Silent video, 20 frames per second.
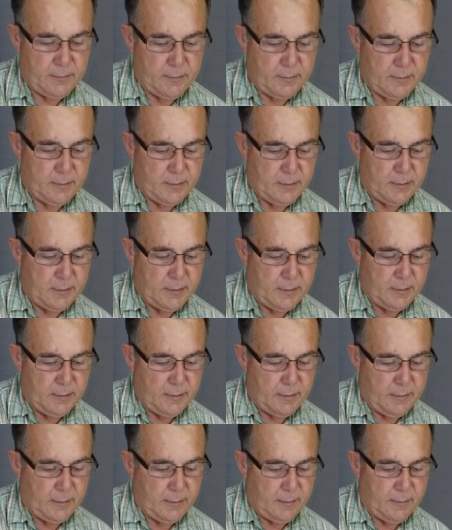
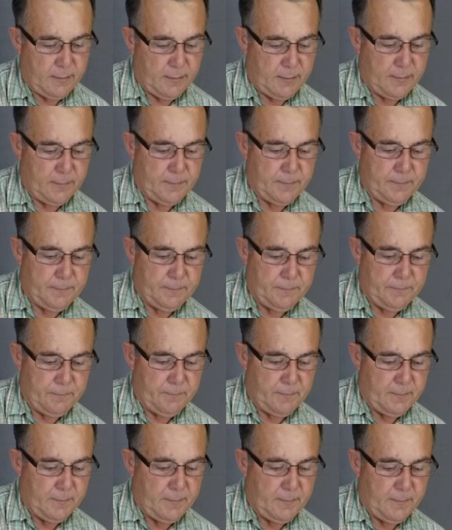(silence)